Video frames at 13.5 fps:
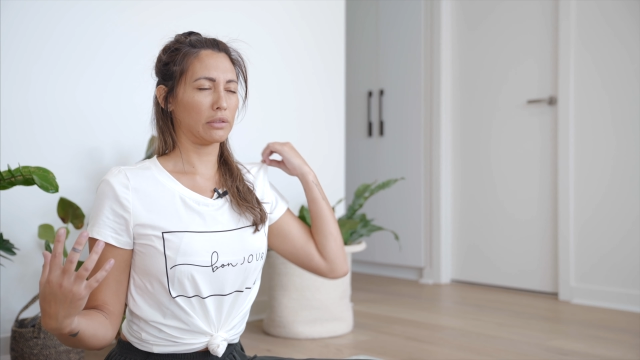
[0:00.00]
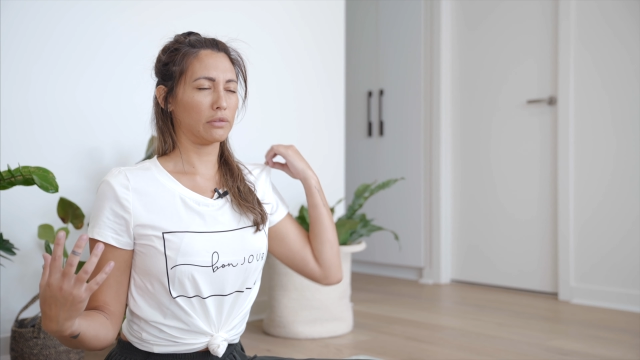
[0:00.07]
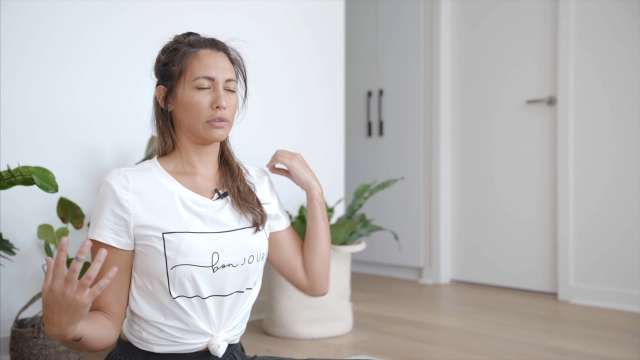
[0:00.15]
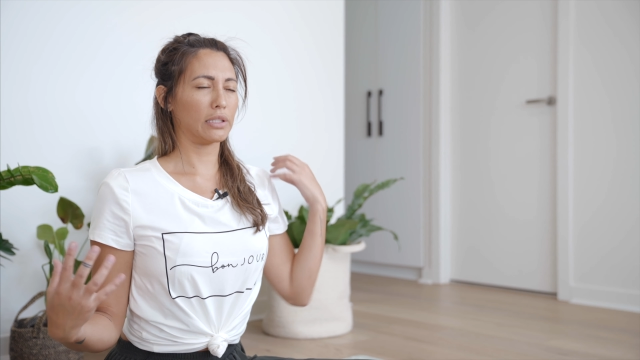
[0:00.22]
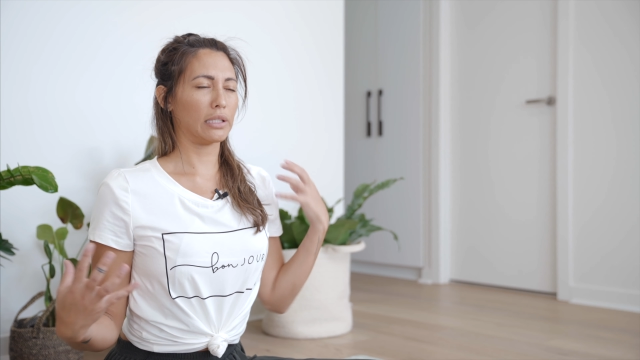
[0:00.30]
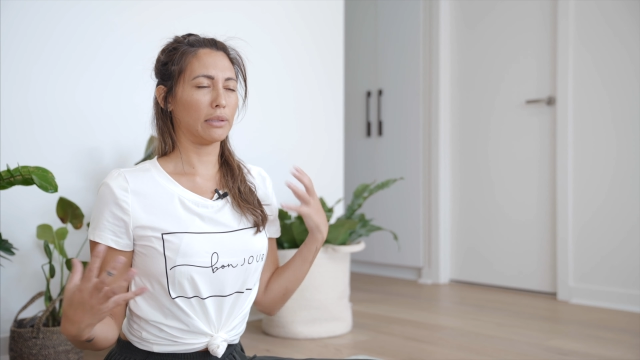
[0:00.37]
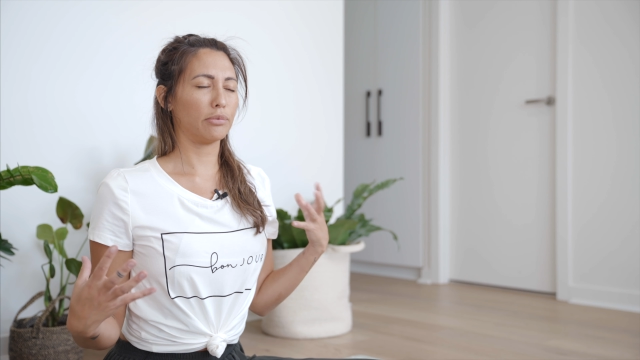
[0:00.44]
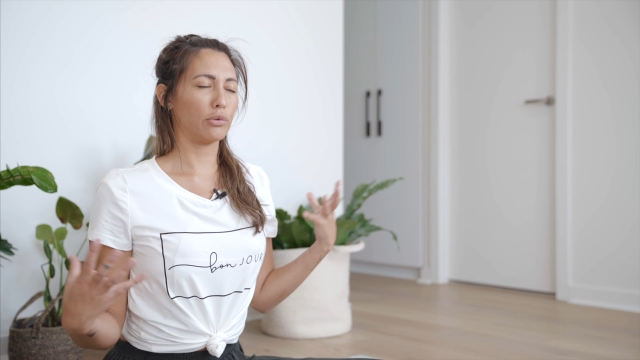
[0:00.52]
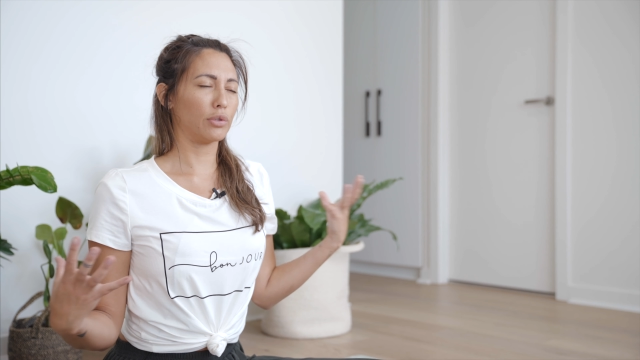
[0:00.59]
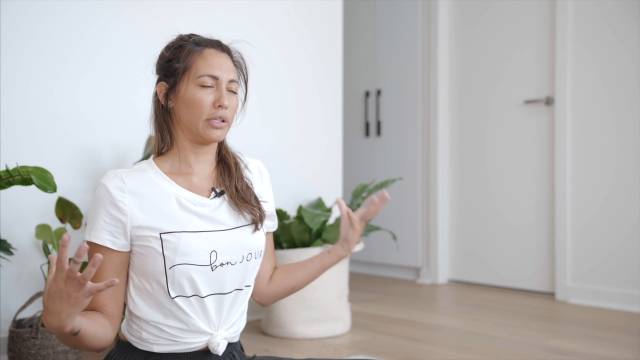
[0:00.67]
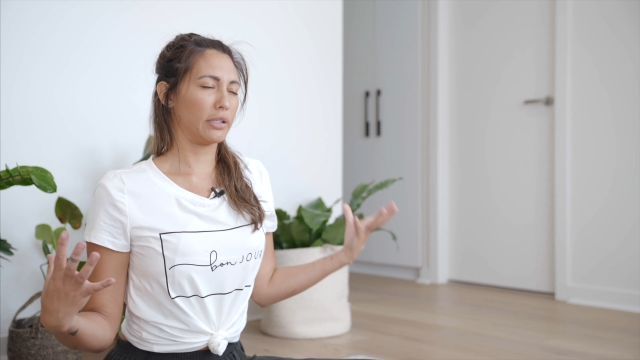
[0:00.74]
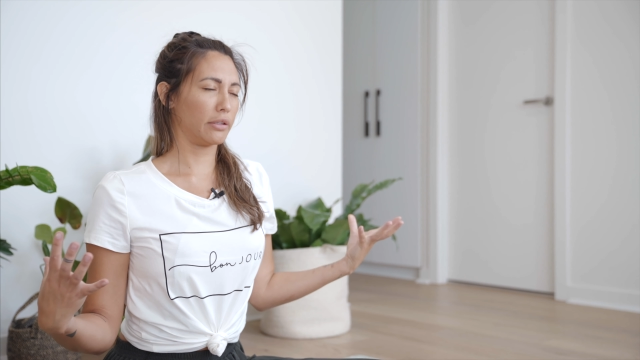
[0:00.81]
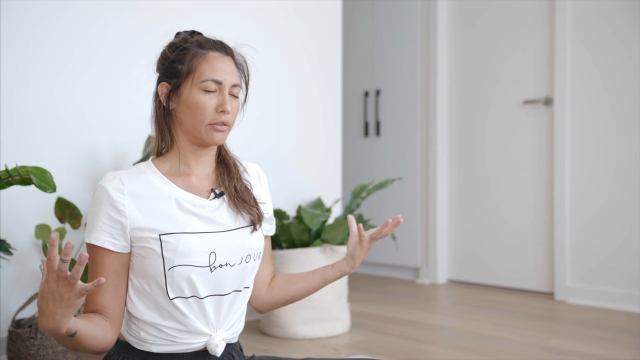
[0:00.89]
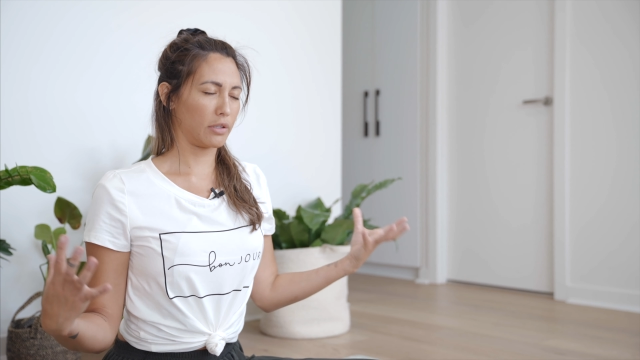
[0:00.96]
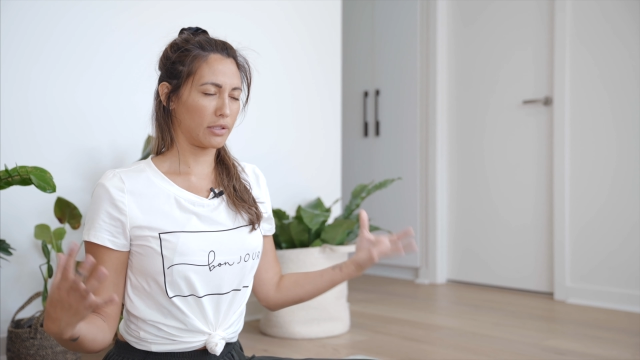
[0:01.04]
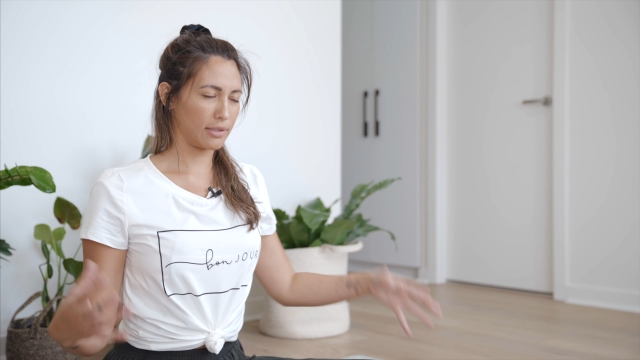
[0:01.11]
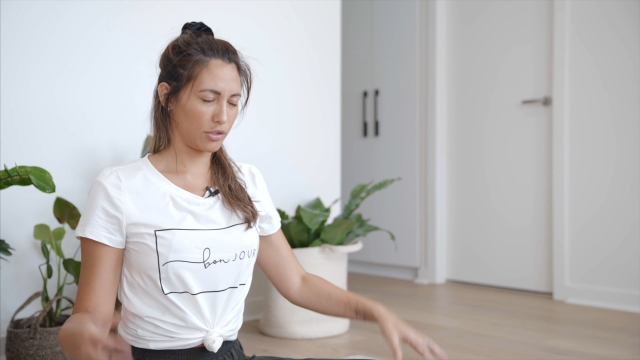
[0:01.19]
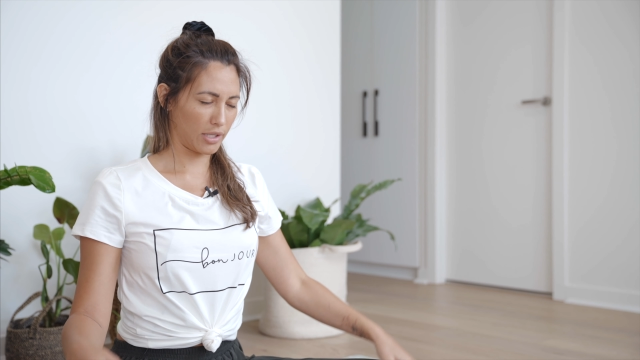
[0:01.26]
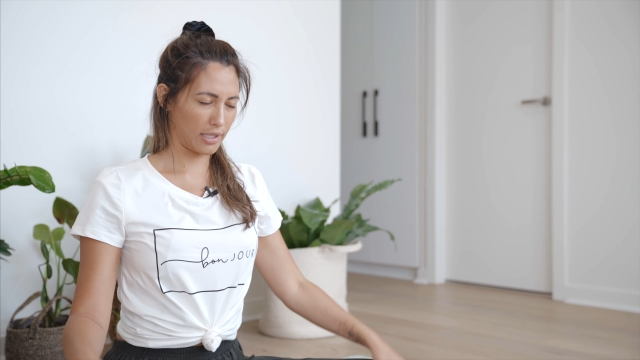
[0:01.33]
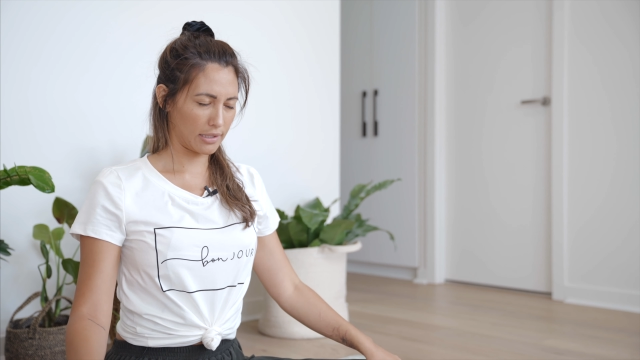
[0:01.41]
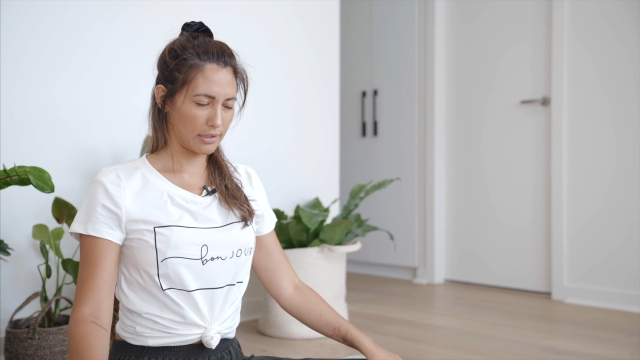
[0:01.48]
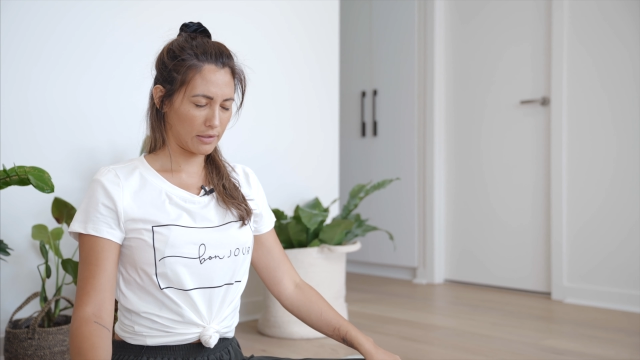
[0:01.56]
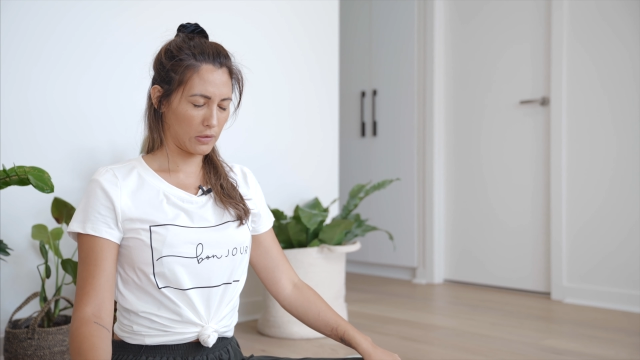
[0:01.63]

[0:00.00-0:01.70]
and really broadening across the chest.